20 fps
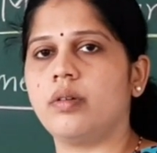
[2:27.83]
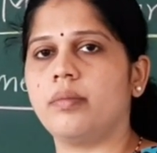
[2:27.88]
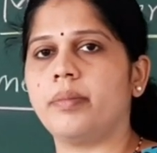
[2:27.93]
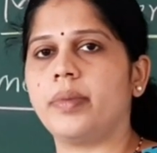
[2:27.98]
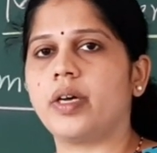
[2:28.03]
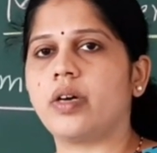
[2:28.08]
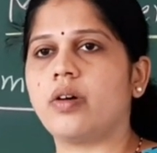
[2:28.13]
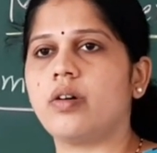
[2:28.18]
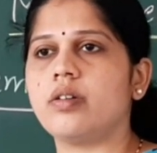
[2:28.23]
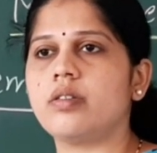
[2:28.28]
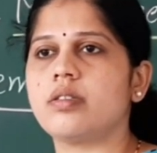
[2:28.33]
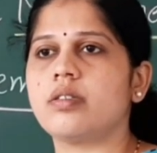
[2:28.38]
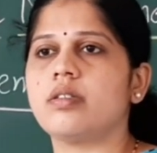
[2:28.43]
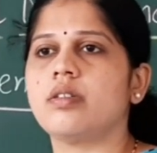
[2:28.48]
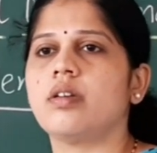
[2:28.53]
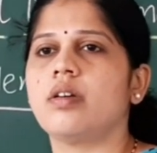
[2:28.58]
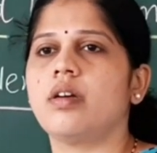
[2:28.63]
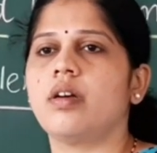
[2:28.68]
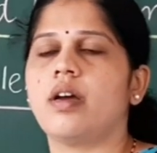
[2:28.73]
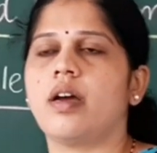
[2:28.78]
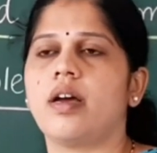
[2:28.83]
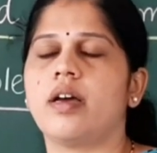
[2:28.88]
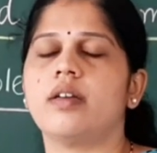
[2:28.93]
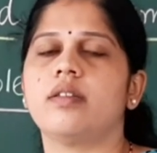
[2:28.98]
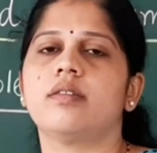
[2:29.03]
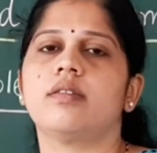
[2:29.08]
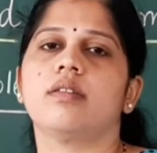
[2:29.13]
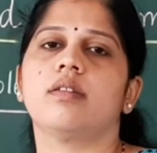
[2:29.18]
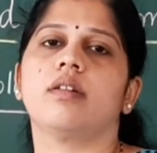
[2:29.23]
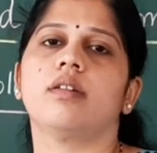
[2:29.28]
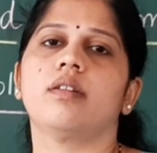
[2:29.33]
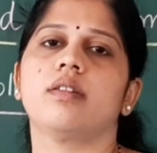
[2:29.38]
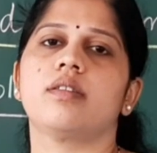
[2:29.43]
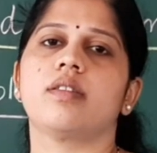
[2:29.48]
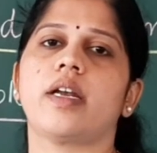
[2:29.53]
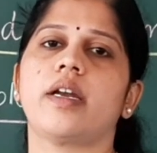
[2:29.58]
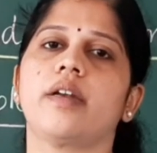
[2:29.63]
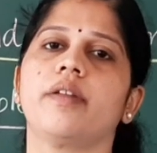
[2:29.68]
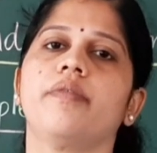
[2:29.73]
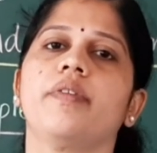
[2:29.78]
because as the
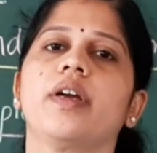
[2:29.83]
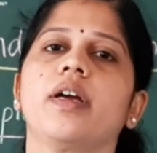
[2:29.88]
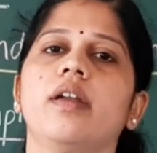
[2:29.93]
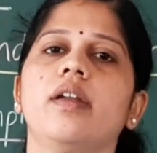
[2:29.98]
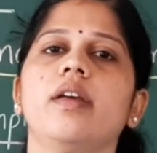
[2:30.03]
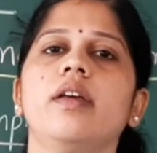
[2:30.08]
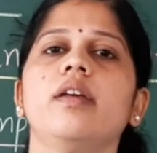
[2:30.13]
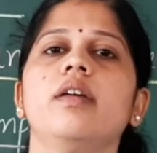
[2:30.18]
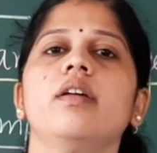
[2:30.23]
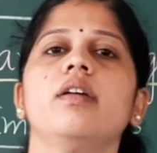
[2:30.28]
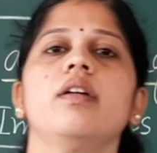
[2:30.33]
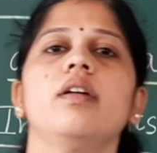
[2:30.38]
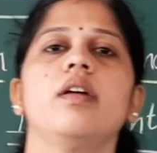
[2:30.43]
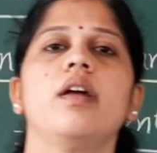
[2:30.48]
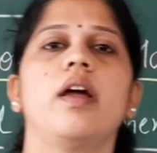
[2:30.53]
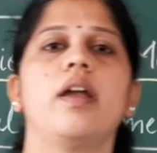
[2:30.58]
scientifically